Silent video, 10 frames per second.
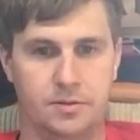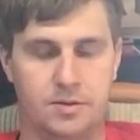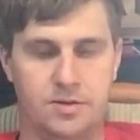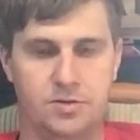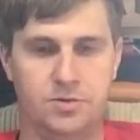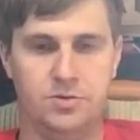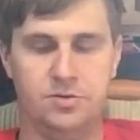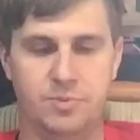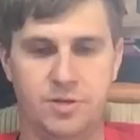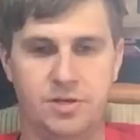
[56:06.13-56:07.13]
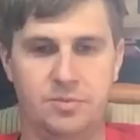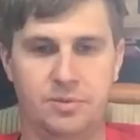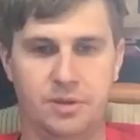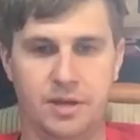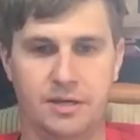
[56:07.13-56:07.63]
Diesel used to be
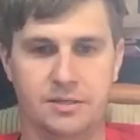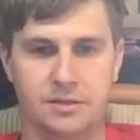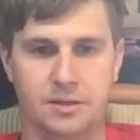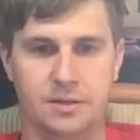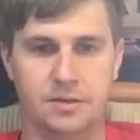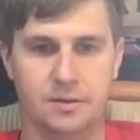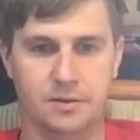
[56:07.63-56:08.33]
cheaper than gasoline.